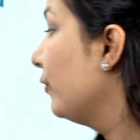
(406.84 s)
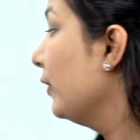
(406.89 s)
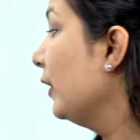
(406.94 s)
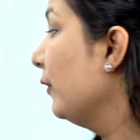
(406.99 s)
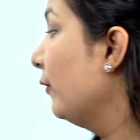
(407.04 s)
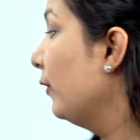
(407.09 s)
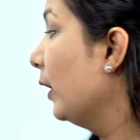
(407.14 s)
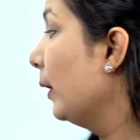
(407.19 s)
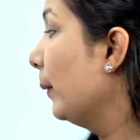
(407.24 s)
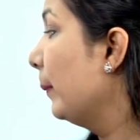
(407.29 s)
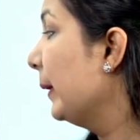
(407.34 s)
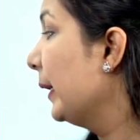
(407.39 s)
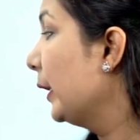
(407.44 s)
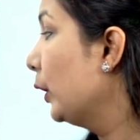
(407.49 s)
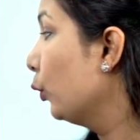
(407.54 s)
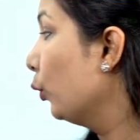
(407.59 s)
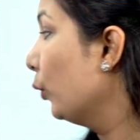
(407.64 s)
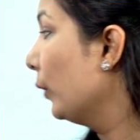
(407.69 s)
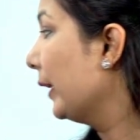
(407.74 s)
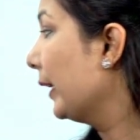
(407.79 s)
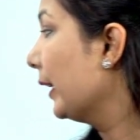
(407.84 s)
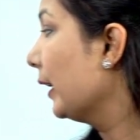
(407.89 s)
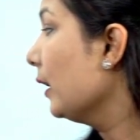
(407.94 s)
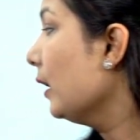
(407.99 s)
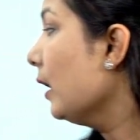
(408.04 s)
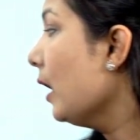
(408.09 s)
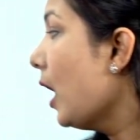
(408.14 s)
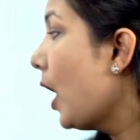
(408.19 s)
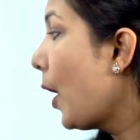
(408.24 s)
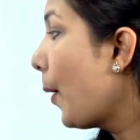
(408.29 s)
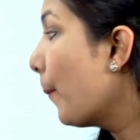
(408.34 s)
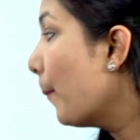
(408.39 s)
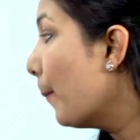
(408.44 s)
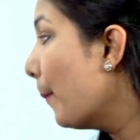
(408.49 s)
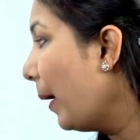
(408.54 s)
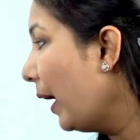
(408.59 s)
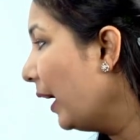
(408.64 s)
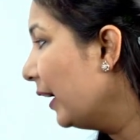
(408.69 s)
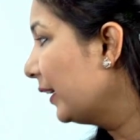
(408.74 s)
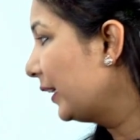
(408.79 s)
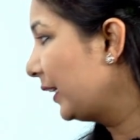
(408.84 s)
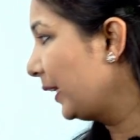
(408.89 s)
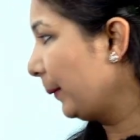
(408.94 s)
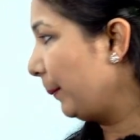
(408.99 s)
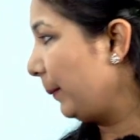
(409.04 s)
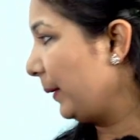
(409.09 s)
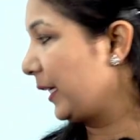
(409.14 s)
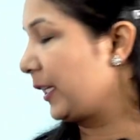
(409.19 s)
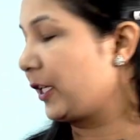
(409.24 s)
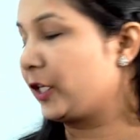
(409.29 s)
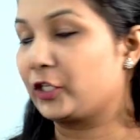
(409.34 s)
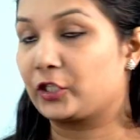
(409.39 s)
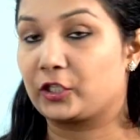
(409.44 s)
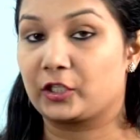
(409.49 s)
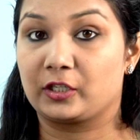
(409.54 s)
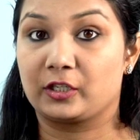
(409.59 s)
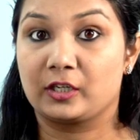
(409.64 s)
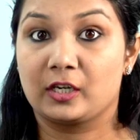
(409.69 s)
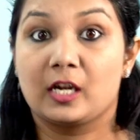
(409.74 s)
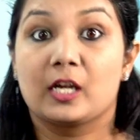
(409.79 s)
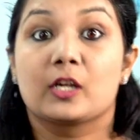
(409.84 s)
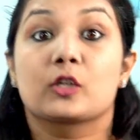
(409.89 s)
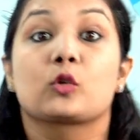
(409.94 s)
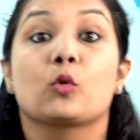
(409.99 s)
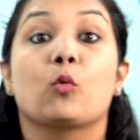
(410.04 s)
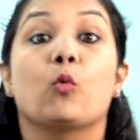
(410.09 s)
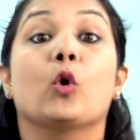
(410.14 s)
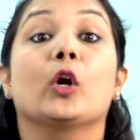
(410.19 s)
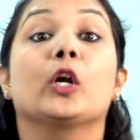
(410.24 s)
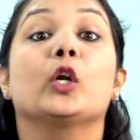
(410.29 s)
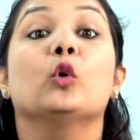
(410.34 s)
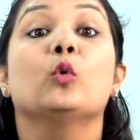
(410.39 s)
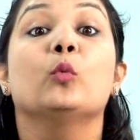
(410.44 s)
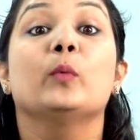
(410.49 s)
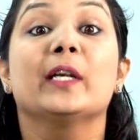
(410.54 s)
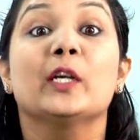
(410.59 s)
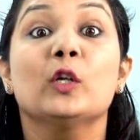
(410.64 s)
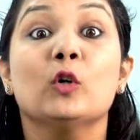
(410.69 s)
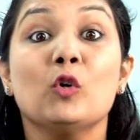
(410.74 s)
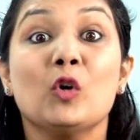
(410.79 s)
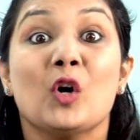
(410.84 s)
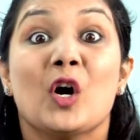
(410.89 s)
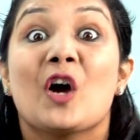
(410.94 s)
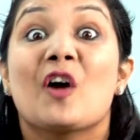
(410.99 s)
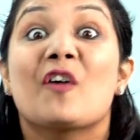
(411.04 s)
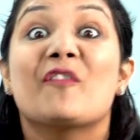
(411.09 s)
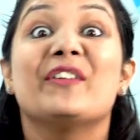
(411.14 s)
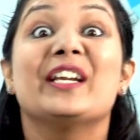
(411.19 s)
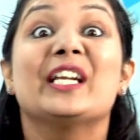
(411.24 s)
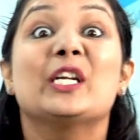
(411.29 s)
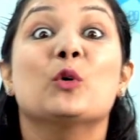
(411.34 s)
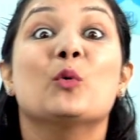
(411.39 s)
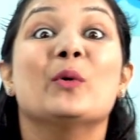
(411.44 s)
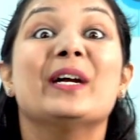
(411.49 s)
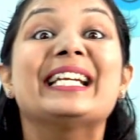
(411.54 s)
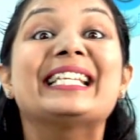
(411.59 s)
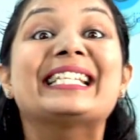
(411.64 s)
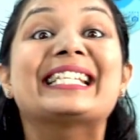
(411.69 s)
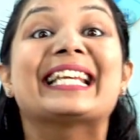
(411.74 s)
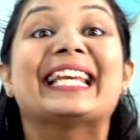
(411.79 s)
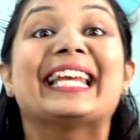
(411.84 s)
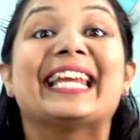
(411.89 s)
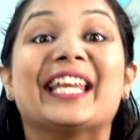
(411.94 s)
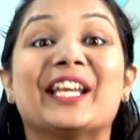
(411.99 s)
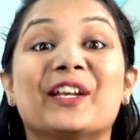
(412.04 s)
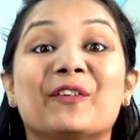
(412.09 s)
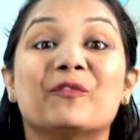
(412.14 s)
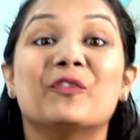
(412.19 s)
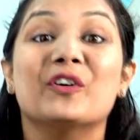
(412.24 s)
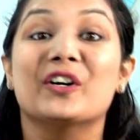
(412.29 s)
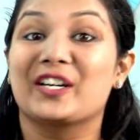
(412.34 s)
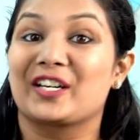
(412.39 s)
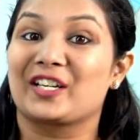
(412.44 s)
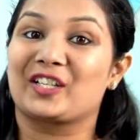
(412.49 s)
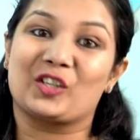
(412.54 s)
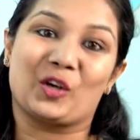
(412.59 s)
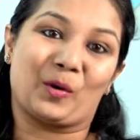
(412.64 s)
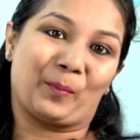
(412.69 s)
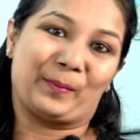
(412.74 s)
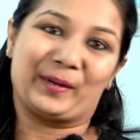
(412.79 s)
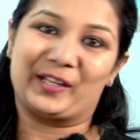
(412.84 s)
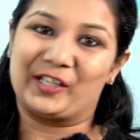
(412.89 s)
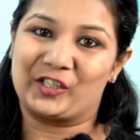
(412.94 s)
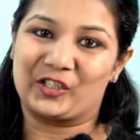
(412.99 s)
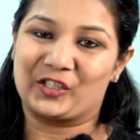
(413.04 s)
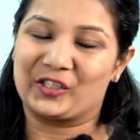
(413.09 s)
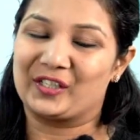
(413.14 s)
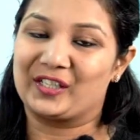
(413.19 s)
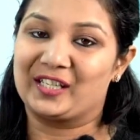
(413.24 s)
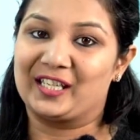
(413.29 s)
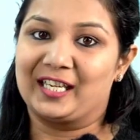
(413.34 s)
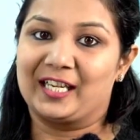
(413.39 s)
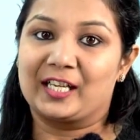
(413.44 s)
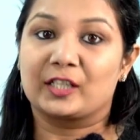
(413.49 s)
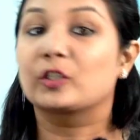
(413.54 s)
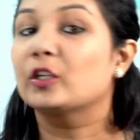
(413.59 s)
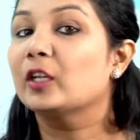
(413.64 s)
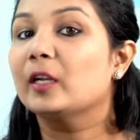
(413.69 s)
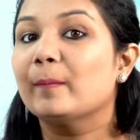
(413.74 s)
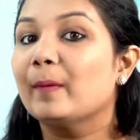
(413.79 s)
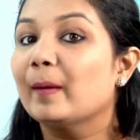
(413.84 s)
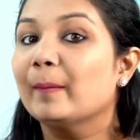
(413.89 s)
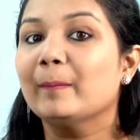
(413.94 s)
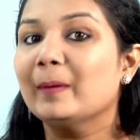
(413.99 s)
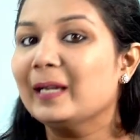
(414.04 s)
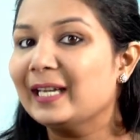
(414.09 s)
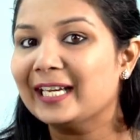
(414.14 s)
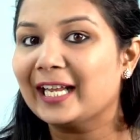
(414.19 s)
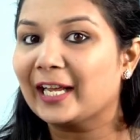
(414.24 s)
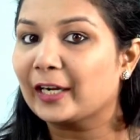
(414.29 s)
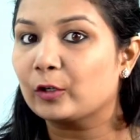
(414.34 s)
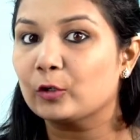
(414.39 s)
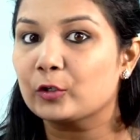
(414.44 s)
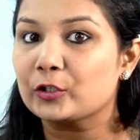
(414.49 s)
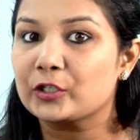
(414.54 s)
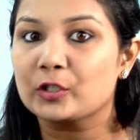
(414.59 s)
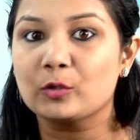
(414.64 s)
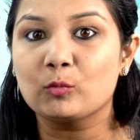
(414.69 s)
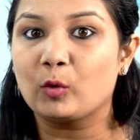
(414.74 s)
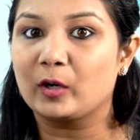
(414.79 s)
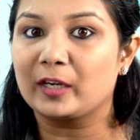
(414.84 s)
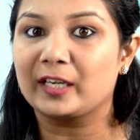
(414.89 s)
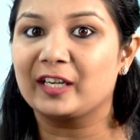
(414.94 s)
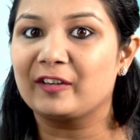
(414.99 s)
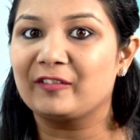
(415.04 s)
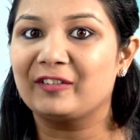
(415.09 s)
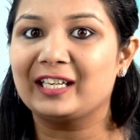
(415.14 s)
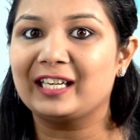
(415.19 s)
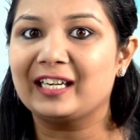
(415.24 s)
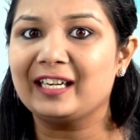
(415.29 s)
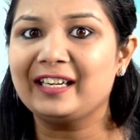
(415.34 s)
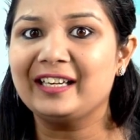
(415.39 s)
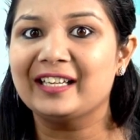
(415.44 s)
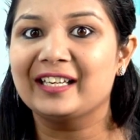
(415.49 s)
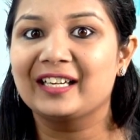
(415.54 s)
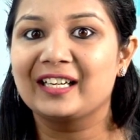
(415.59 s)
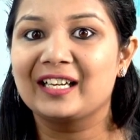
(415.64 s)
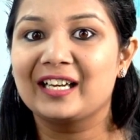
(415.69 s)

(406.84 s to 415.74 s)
we will be doing multiplication. So, what do? We do its inverse operation. So, you remember in our question what did we did?